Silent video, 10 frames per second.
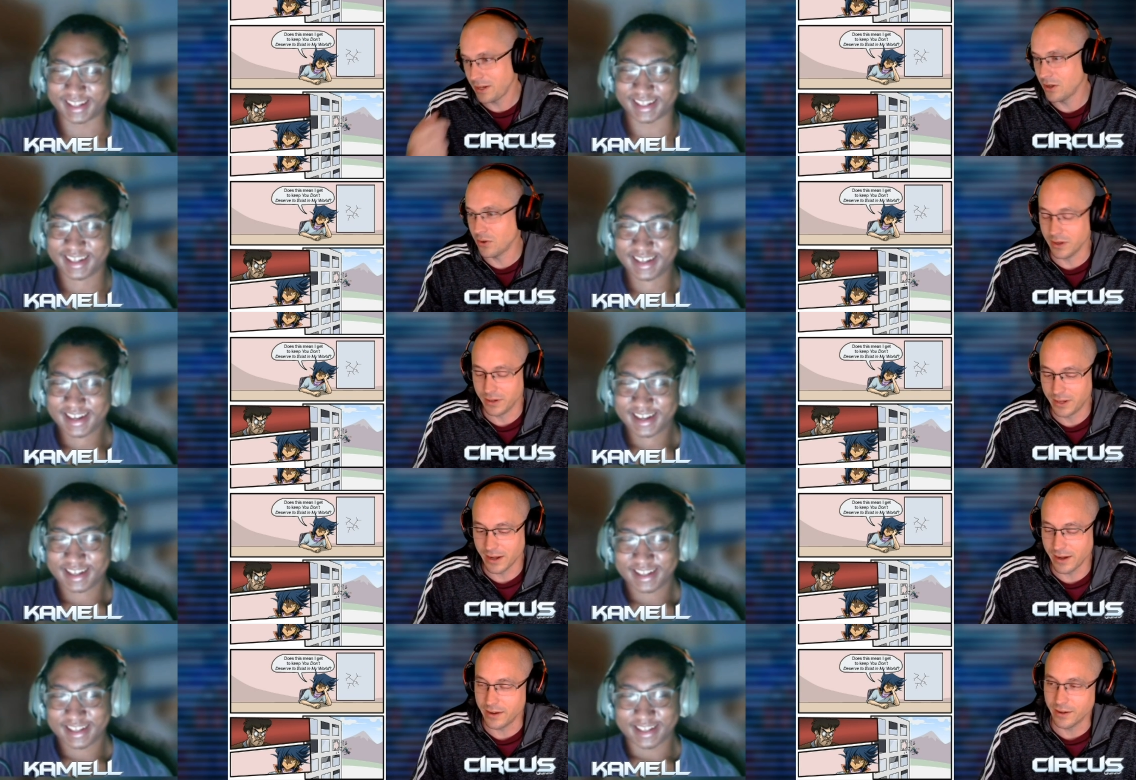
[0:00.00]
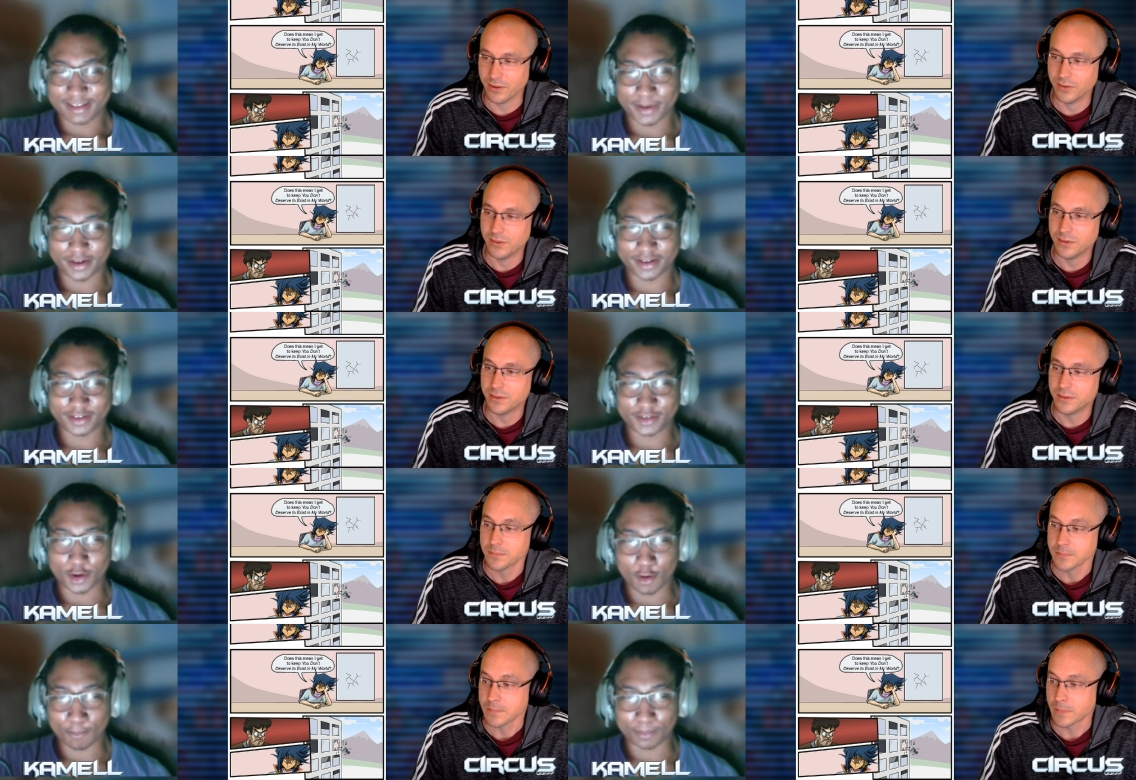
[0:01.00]
Speaker 1: doing? Get out of here. You better. You
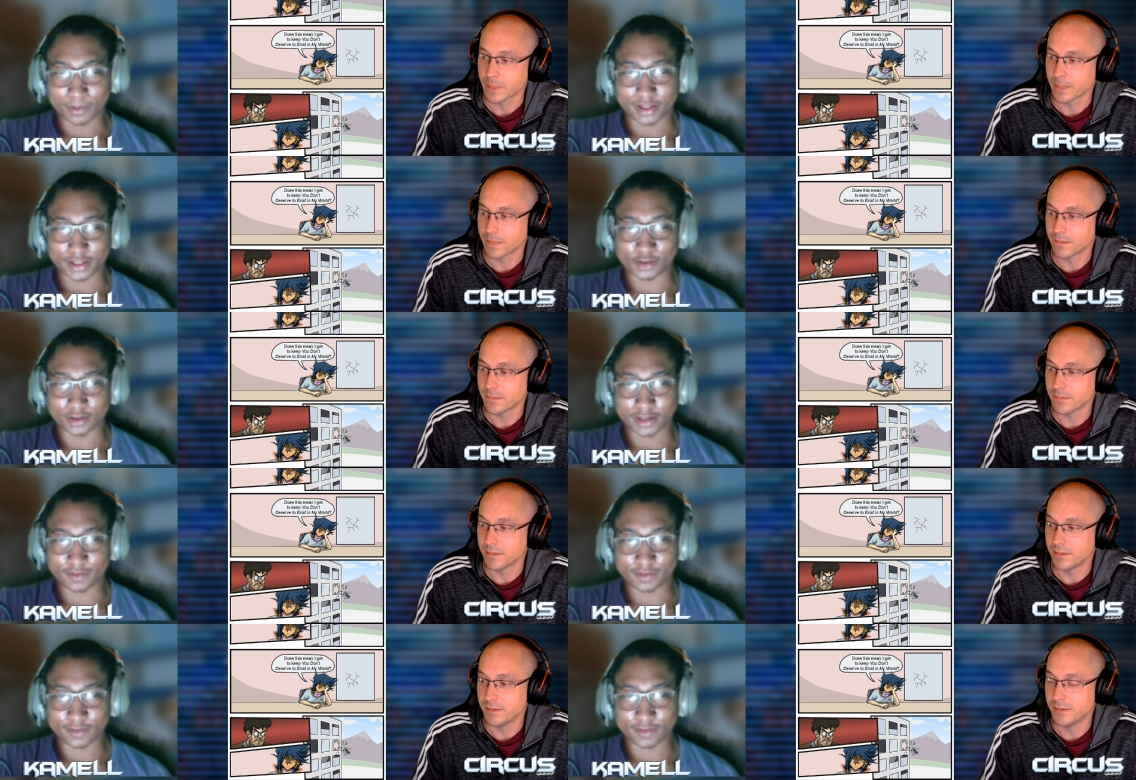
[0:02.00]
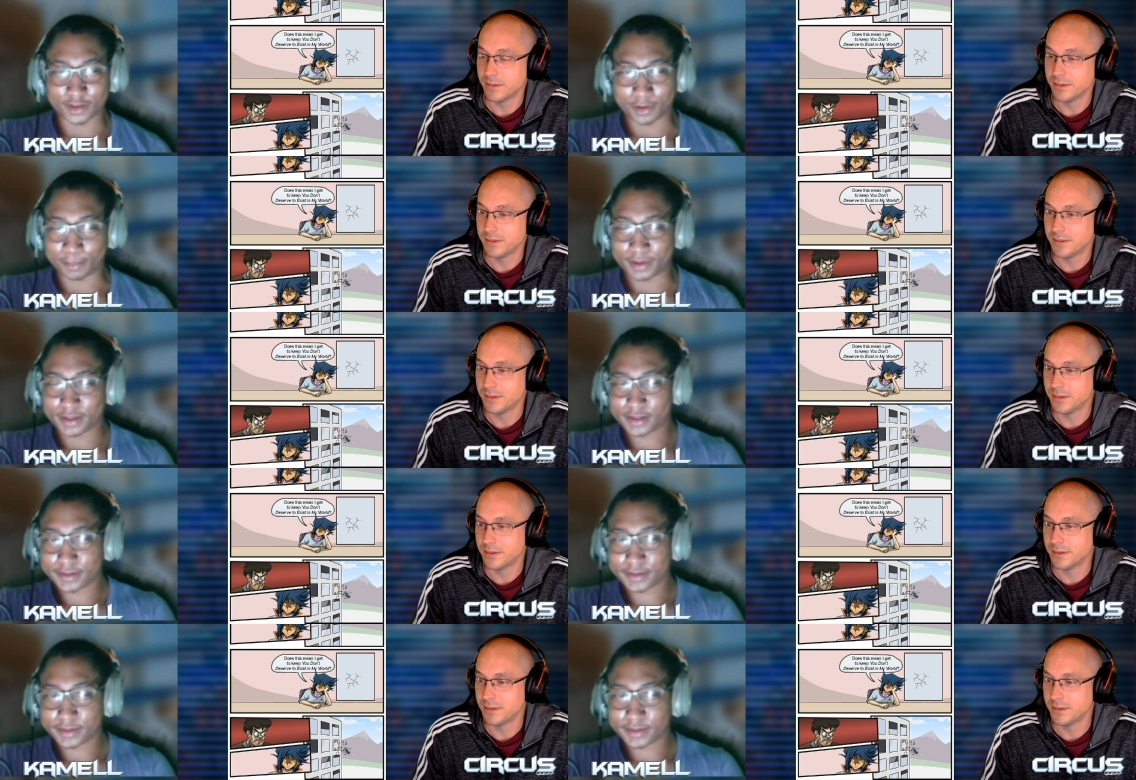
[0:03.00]
hope I'm gonna let you live so you can
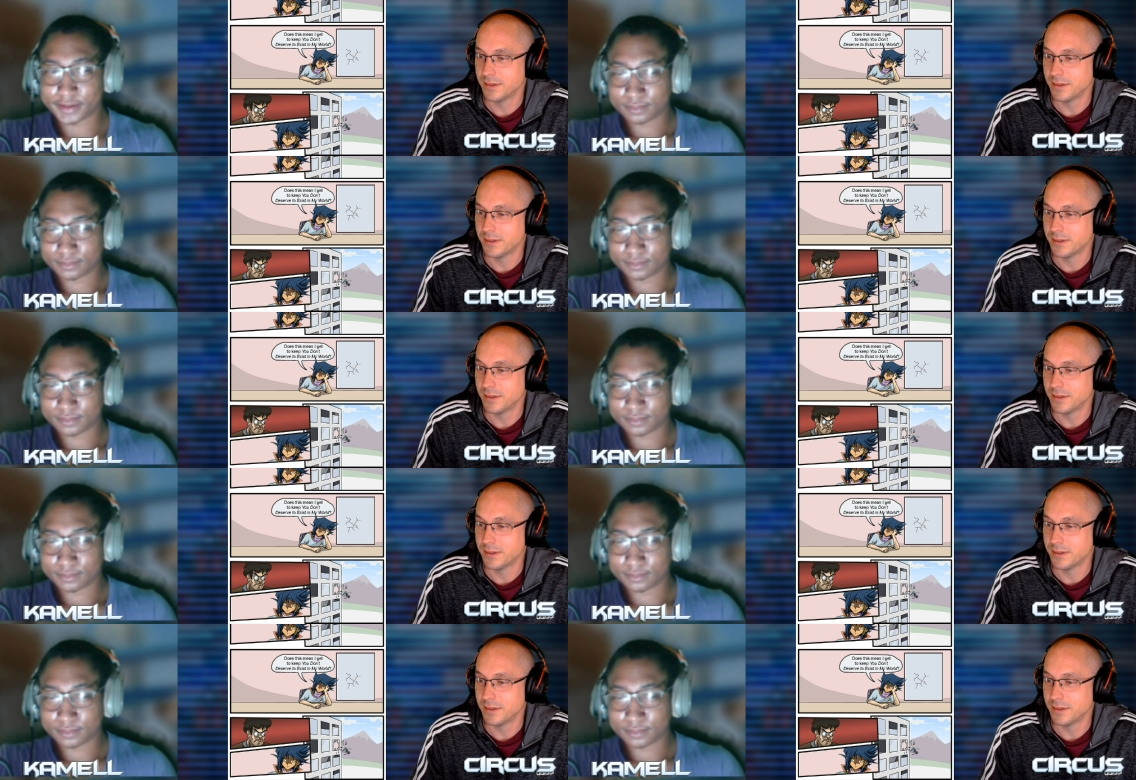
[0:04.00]
burn me.